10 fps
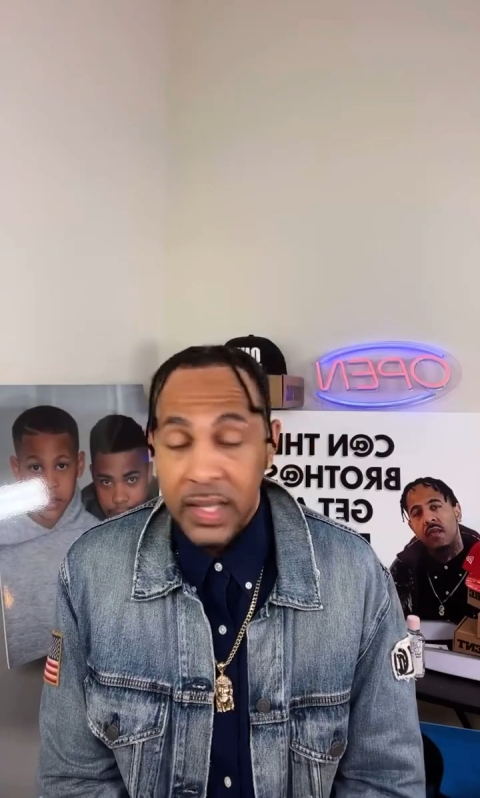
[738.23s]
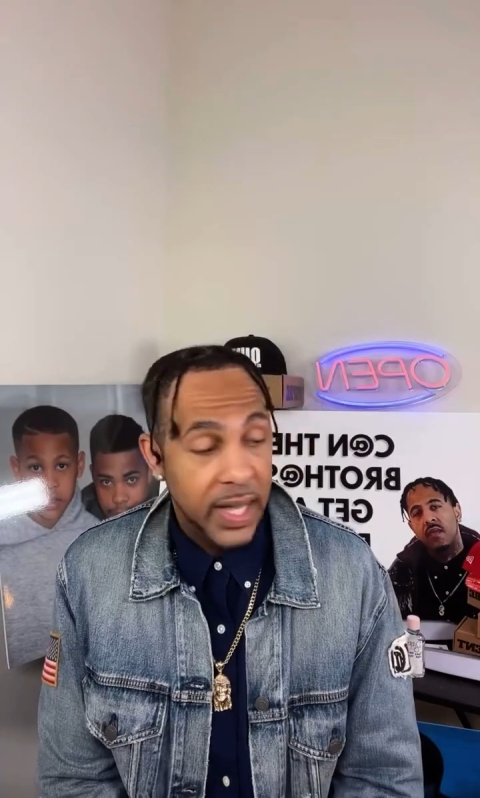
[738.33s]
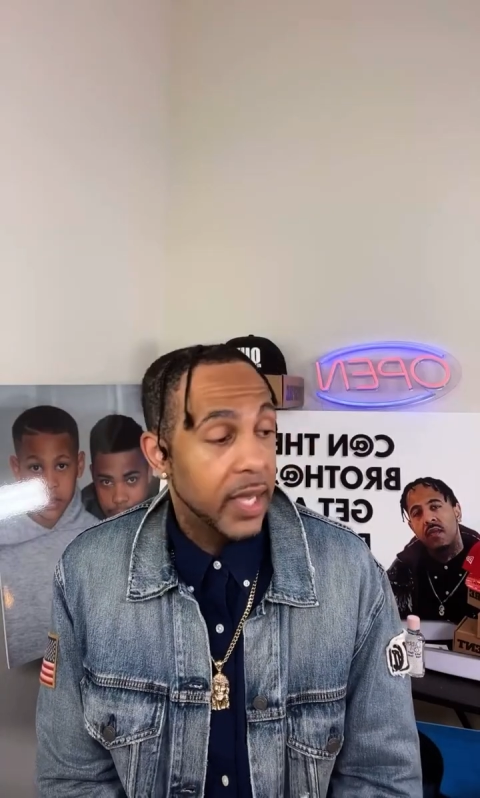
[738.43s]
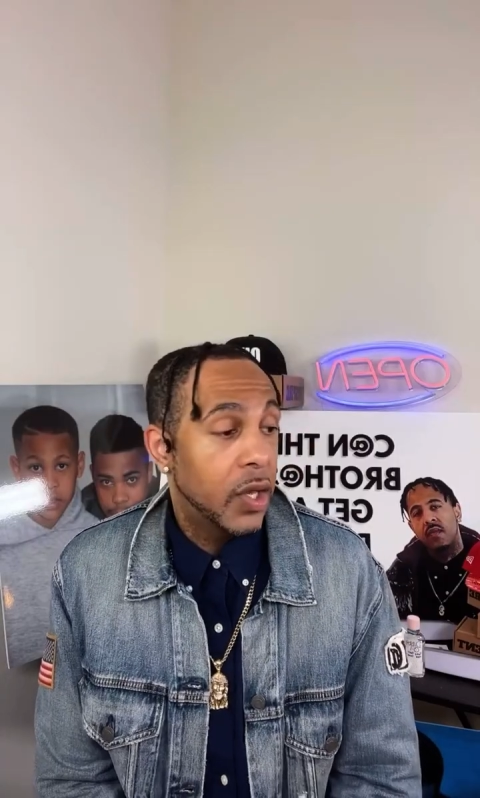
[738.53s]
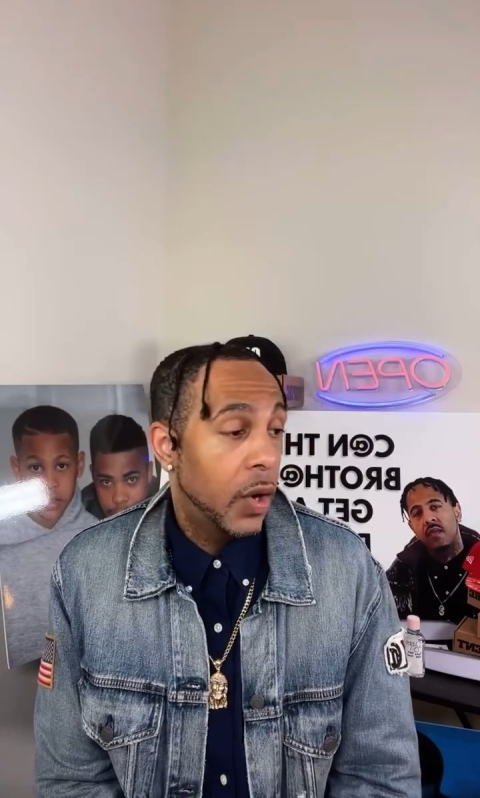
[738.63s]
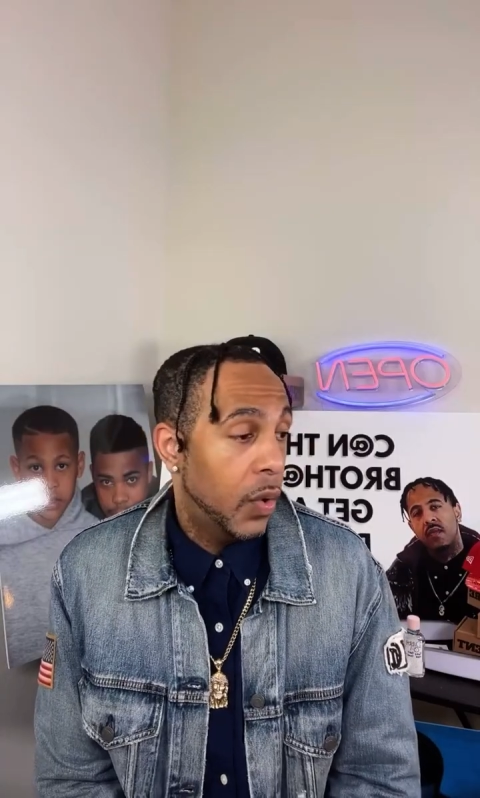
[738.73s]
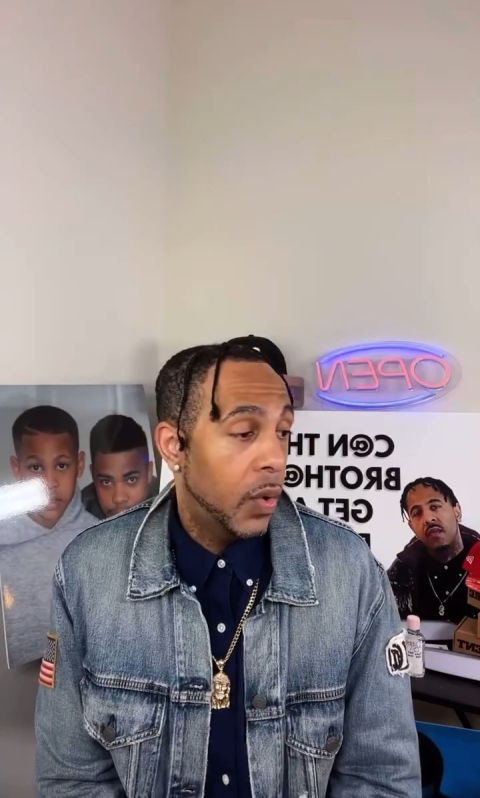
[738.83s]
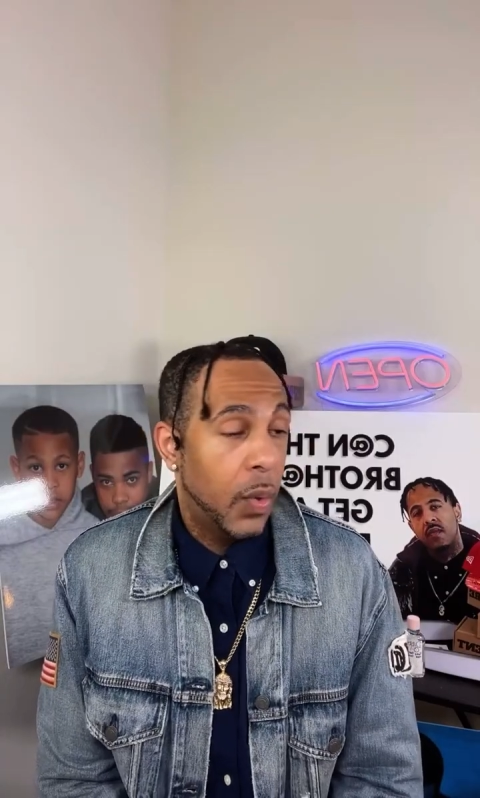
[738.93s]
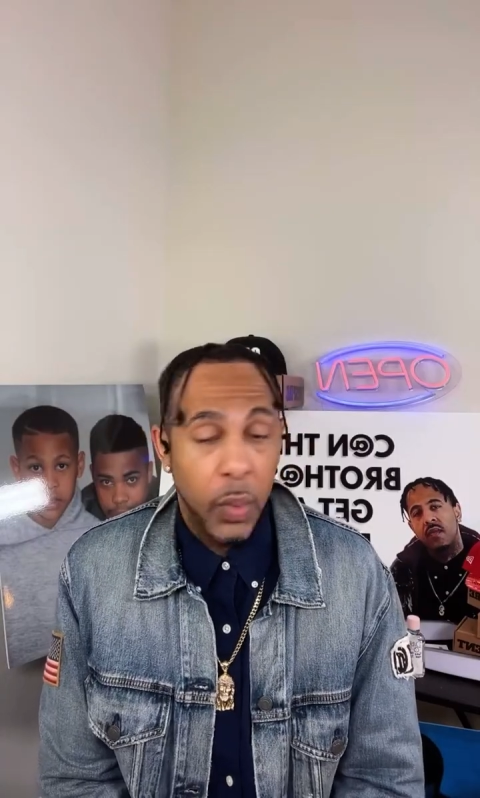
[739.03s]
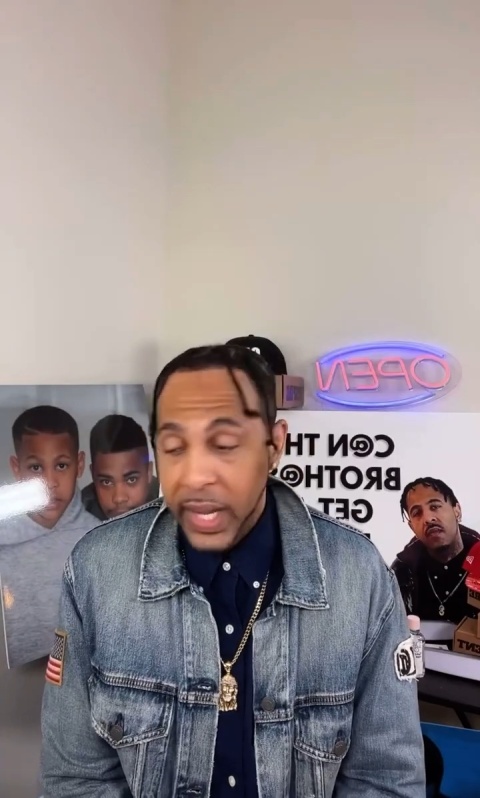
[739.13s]
like,
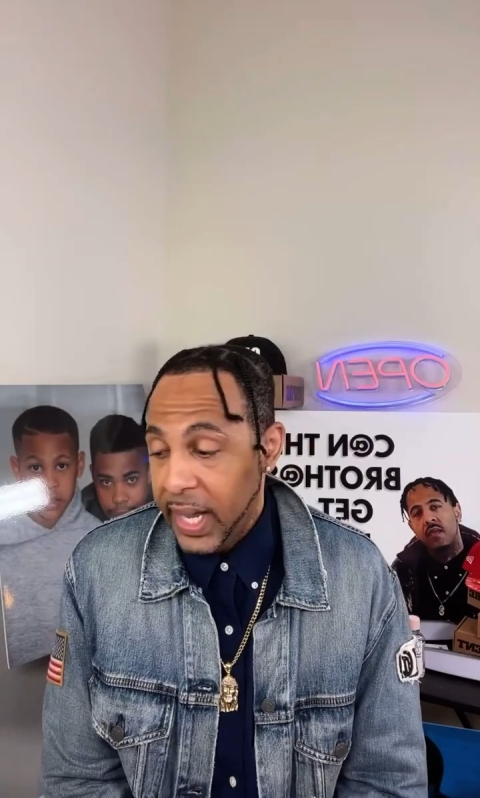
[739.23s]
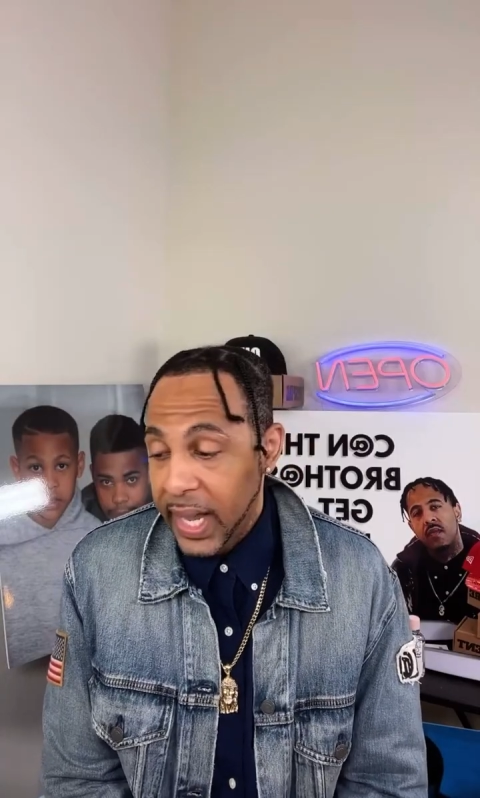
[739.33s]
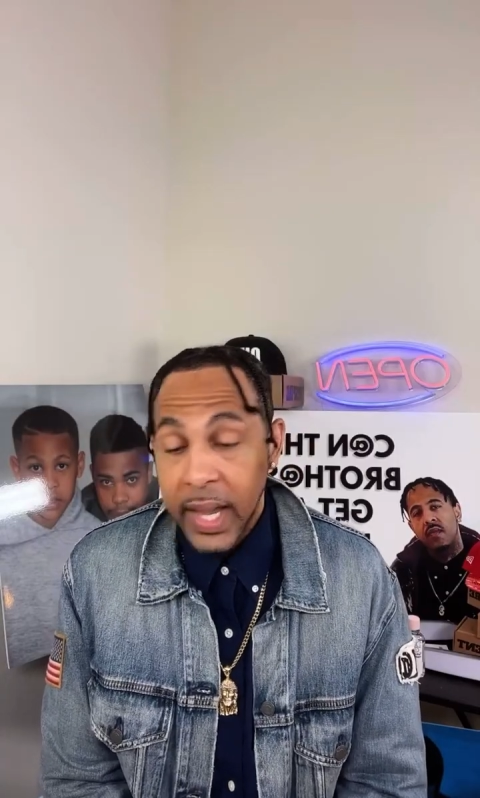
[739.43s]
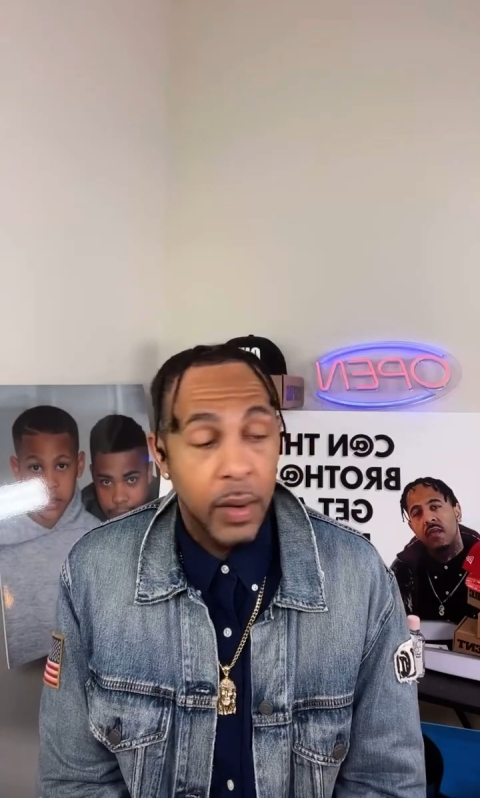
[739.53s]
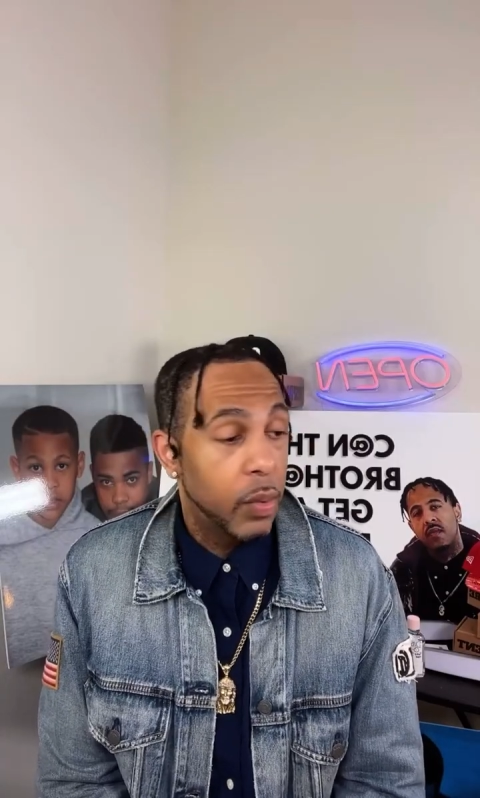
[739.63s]
yo, we here.